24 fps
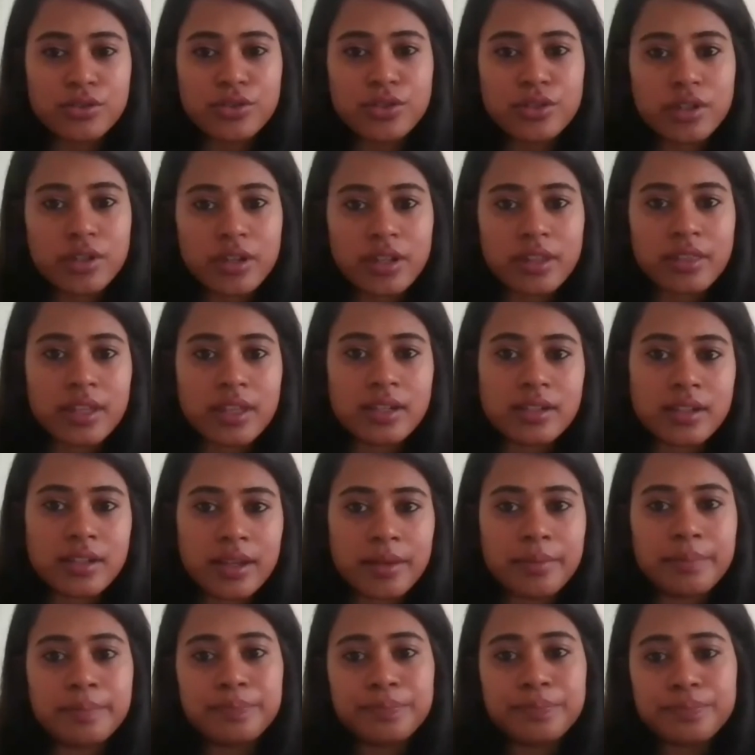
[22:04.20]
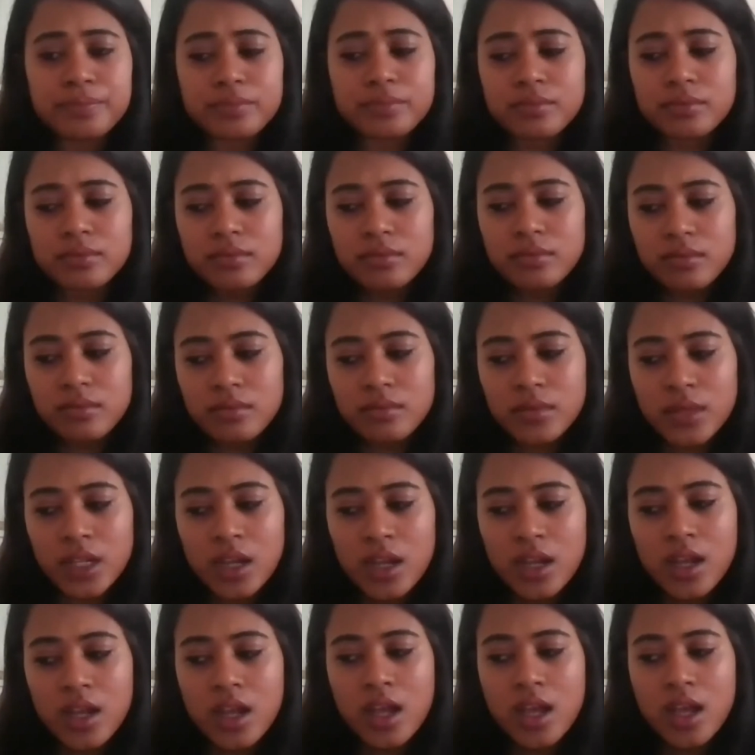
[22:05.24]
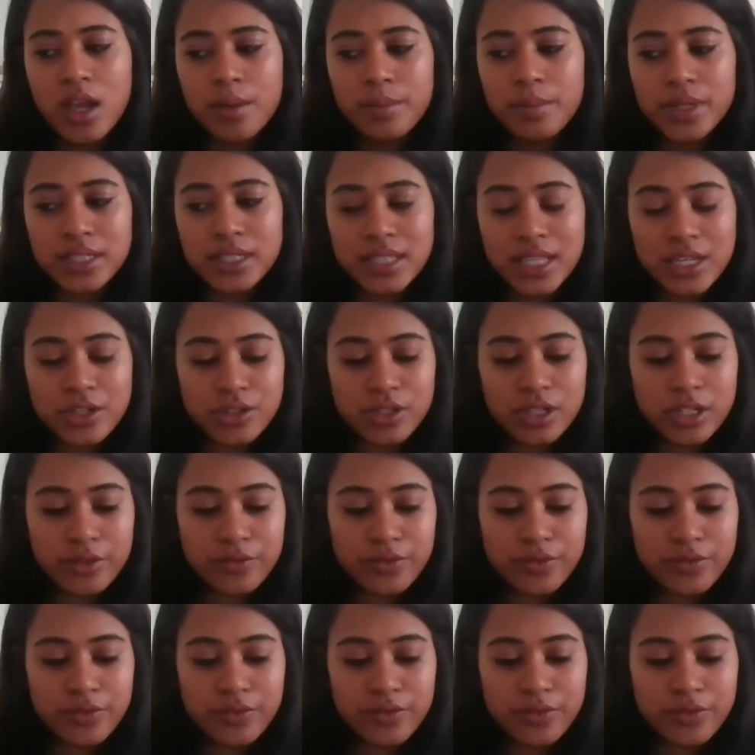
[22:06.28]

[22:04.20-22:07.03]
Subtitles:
during that time. But essentially,